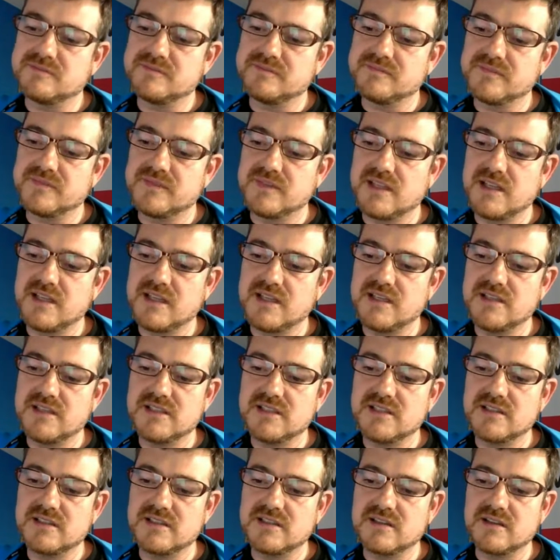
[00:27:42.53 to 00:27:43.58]
the
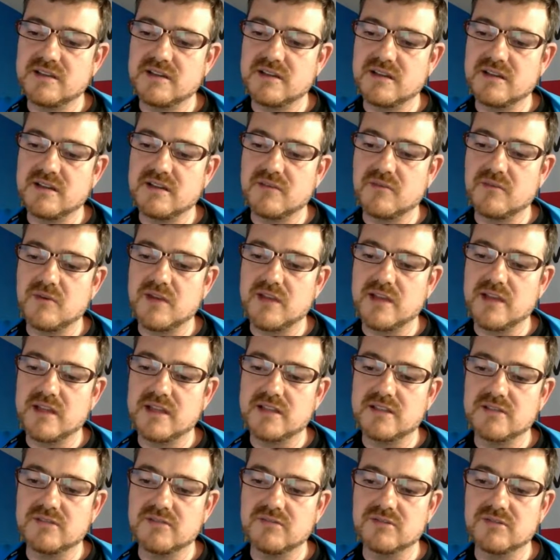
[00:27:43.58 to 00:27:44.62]
easier way
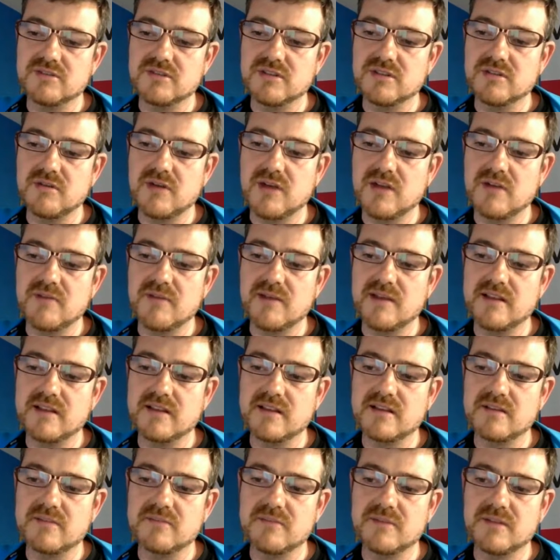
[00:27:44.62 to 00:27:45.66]
is to use UI
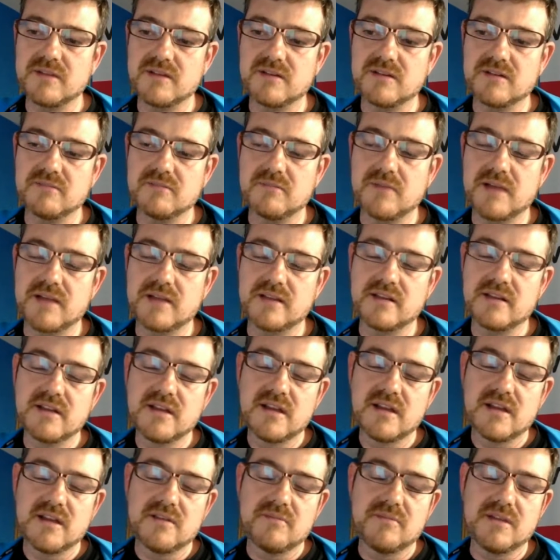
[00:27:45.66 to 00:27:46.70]
binder, but
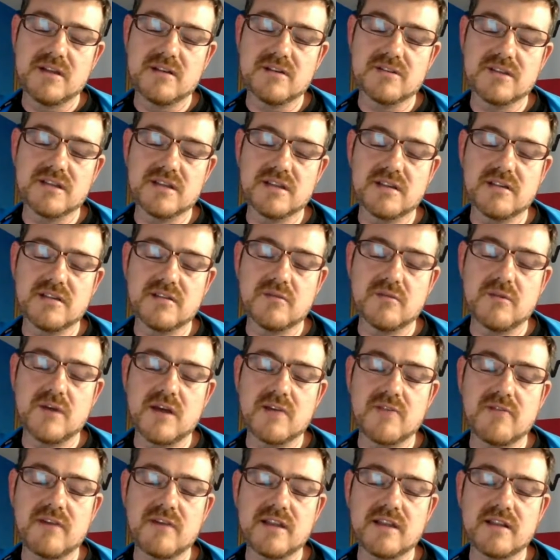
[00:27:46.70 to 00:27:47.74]
because in UI
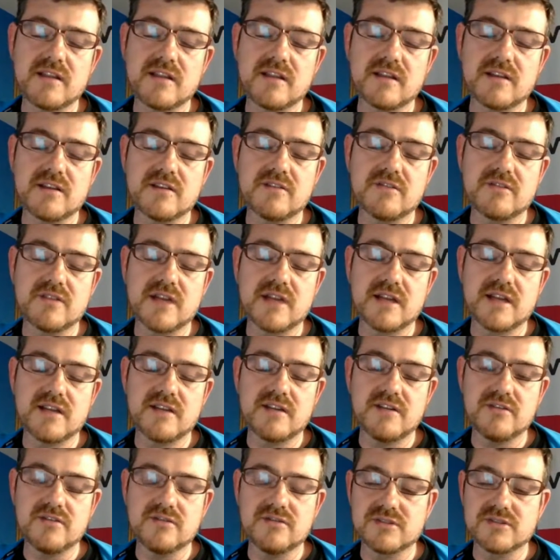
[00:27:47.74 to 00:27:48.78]
binder you can
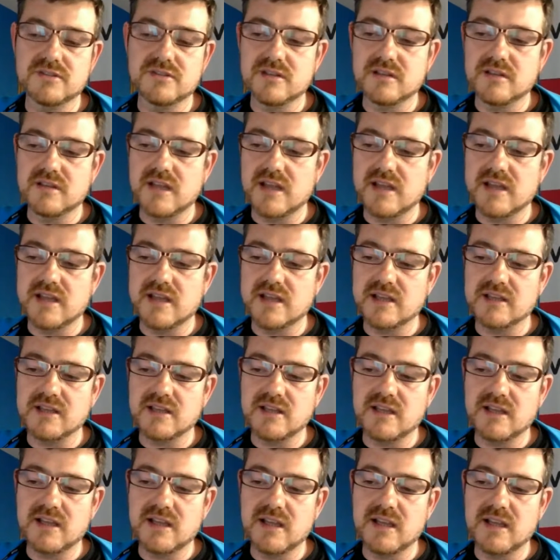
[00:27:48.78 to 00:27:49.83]
use
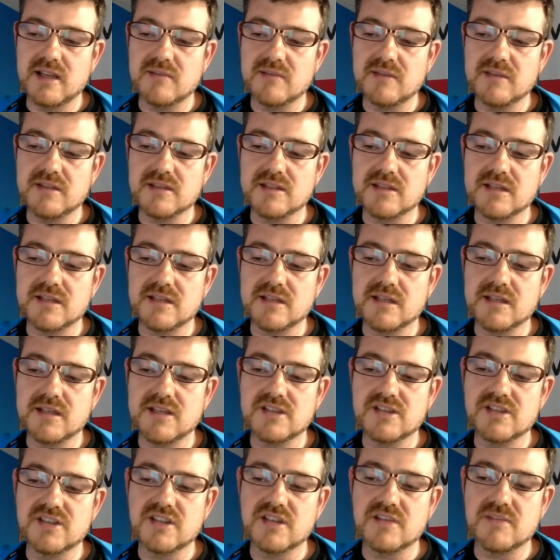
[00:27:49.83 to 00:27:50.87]
directly elements and
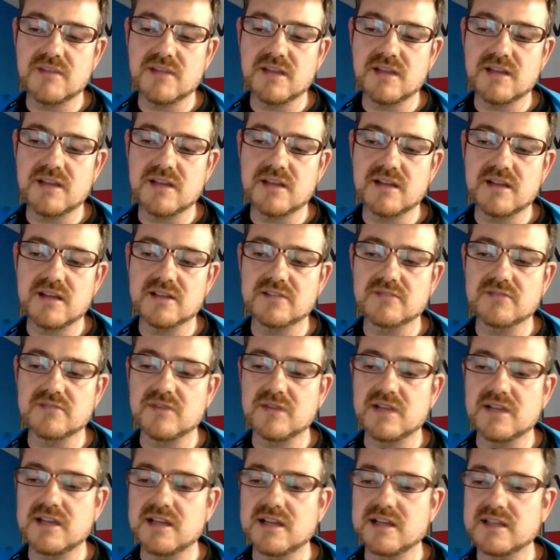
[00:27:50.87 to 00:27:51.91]
HTML, as
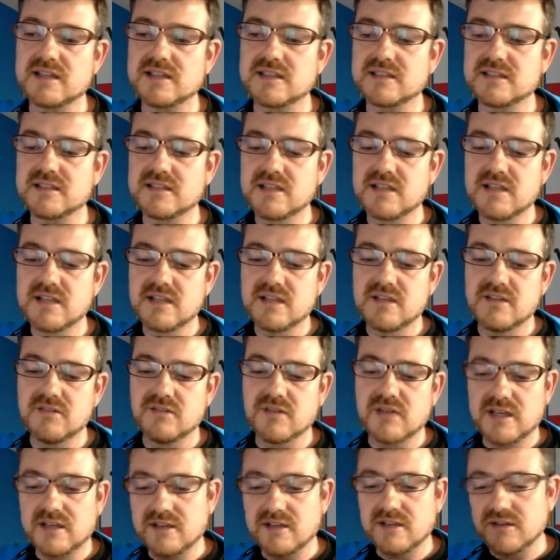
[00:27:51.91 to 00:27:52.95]
well as you
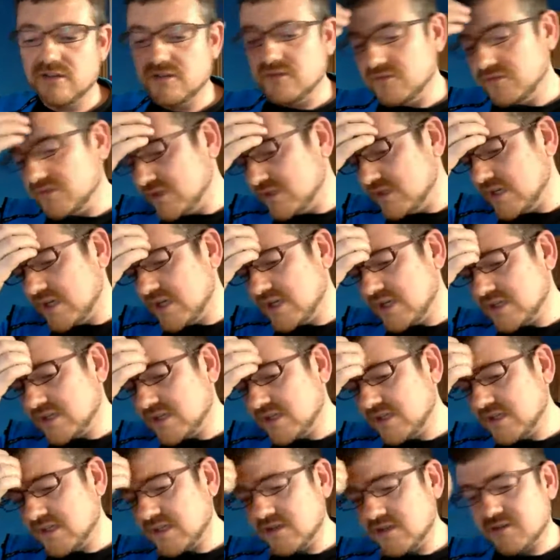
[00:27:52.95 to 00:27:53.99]
can use
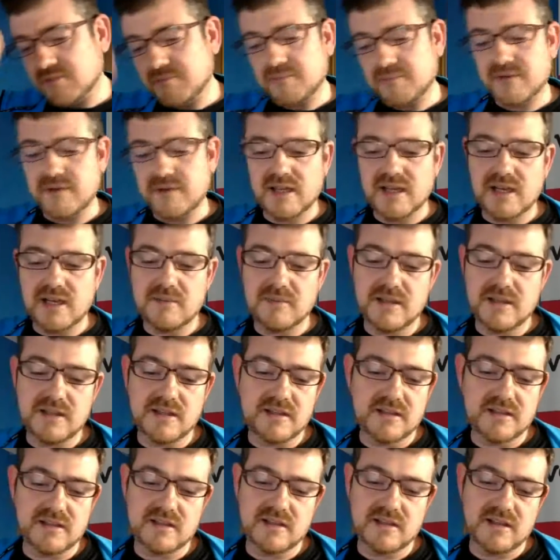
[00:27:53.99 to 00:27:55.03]
JS interop
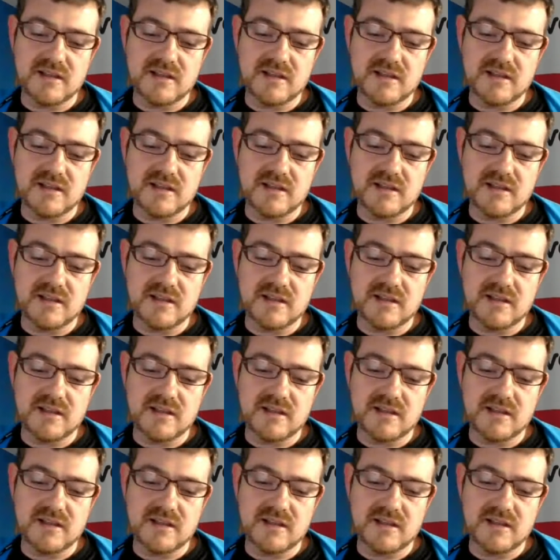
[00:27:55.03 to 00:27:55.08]
element